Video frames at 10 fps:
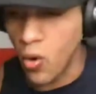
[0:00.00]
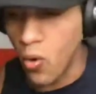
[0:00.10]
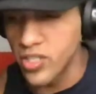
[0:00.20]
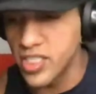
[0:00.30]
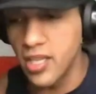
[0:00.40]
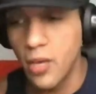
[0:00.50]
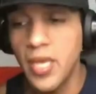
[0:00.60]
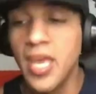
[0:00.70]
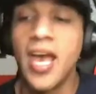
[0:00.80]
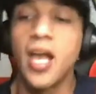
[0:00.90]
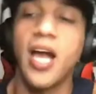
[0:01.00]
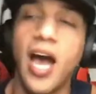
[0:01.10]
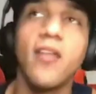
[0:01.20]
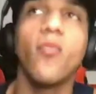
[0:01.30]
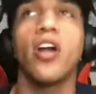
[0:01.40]
and they'll be kind of
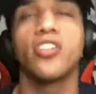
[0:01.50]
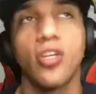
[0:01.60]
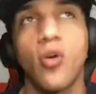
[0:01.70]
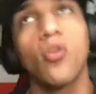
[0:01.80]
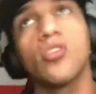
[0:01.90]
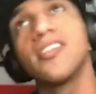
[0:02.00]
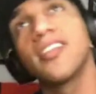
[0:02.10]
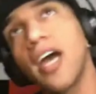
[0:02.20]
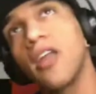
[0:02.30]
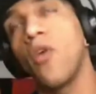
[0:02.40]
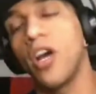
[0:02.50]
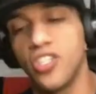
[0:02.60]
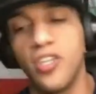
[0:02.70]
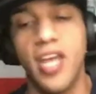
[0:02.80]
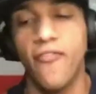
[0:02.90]
watching the course and kind of watching the
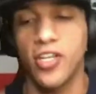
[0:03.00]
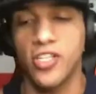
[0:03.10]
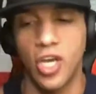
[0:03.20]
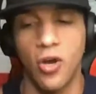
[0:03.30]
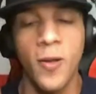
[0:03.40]
Netflix show.